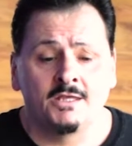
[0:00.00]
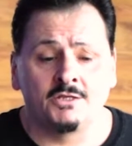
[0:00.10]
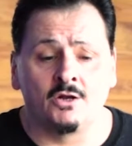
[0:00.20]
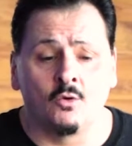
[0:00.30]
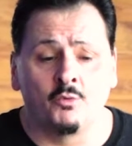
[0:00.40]

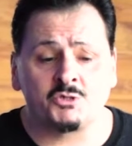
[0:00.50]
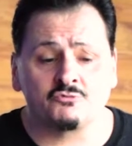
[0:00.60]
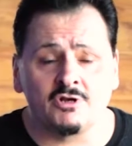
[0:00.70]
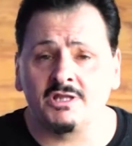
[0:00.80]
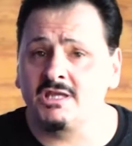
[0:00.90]
which
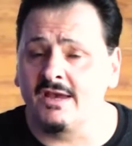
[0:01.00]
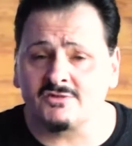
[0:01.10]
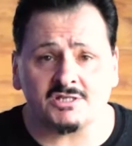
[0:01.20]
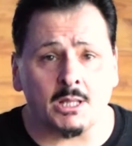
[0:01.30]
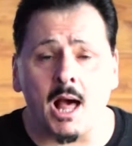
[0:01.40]
really
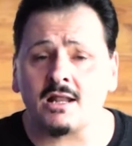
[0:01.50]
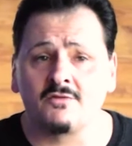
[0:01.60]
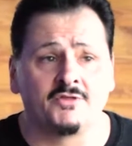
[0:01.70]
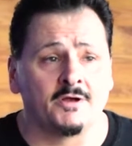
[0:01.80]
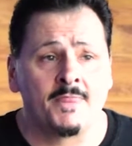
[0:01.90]
gives us a lot
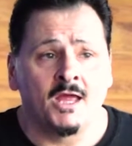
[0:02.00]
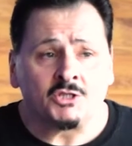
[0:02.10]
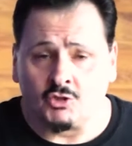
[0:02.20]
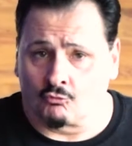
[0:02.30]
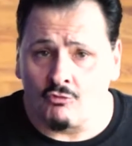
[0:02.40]
of the
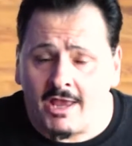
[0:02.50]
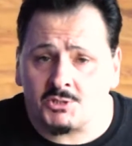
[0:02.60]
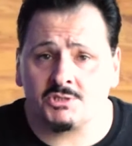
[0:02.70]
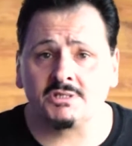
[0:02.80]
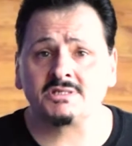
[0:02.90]

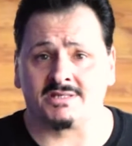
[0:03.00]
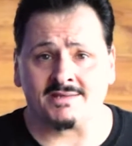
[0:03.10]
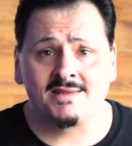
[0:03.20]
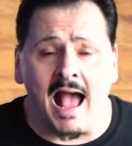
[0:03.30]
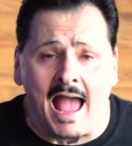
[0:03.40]
directions
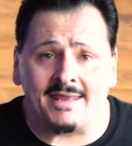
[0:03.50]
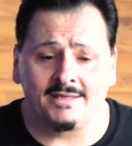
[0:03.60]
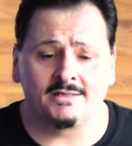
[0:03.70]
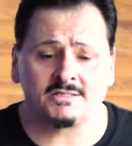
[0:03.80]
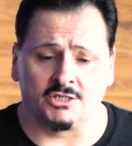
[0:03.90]
and
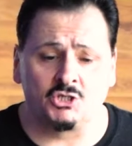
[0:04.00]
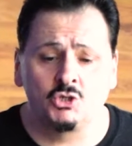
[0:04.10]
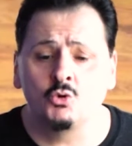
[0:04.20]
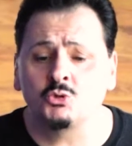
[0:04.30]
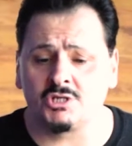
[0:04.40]
guidance, the
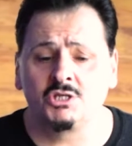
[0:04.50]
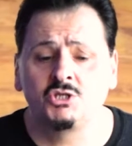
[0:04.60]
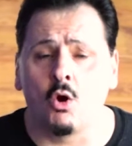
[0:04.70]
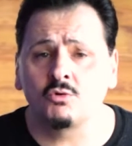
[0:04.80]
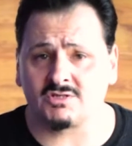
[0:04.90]
do's and
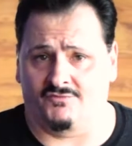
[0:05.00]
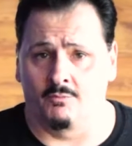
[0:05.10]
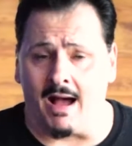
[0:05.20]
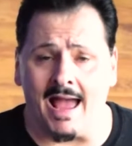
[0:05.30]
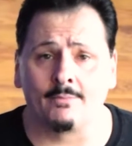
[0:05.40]
don'ts of the
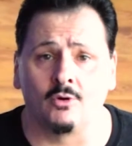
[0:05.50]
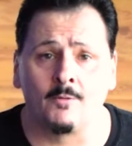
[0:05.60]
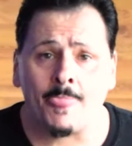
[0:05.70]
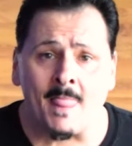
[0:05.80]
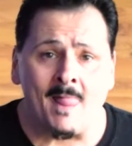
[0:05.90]
Bible.